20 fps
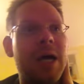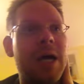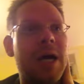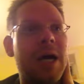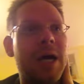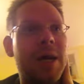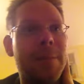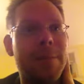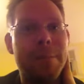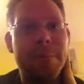
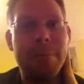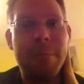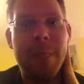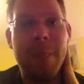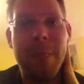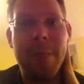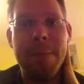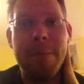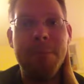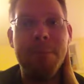Um,
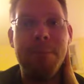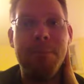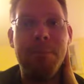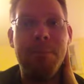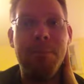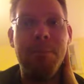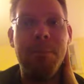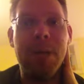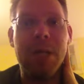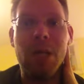
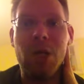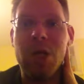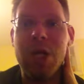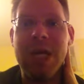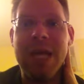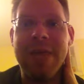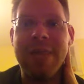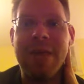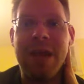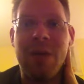but
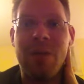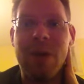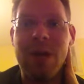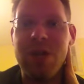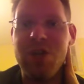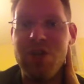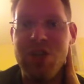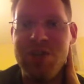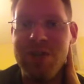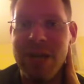looking at that
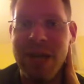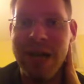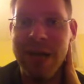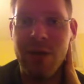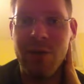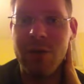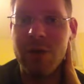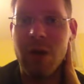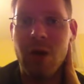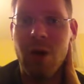range, even I
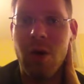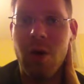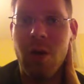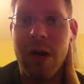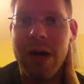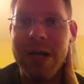don't know.